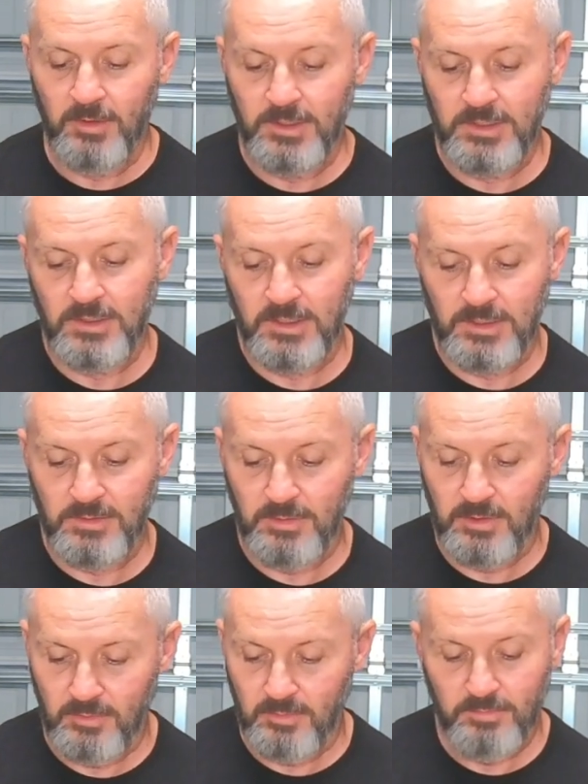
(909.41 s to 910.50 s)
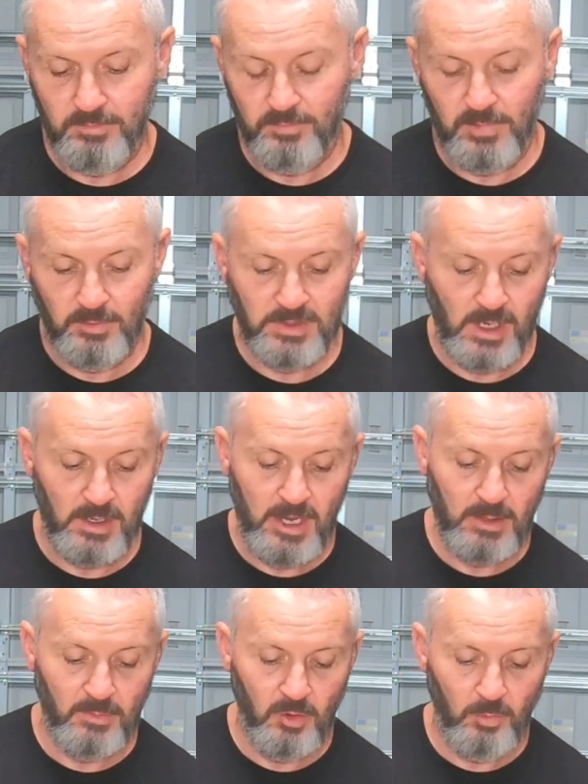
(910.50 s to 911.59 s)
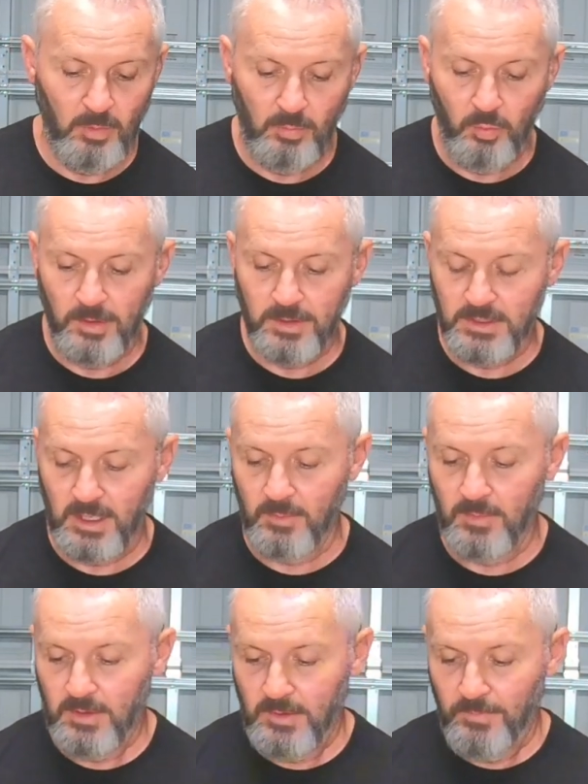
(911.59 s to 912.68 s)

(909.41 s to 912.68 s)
It's you know, it was on an animal at one point in time.